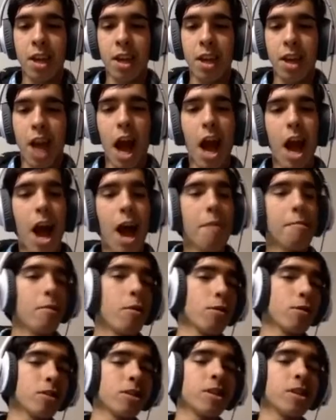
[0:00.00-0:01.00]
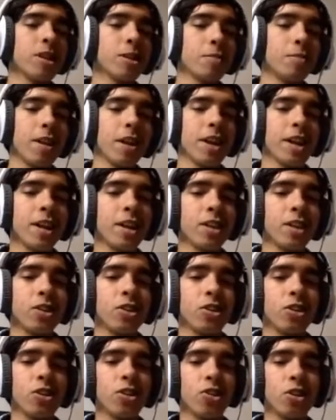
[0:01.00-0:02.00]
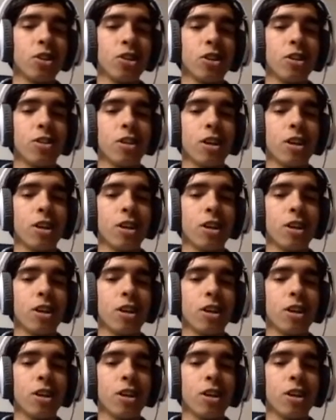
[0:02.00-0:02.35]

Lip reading: I'm mostly explaining this just so that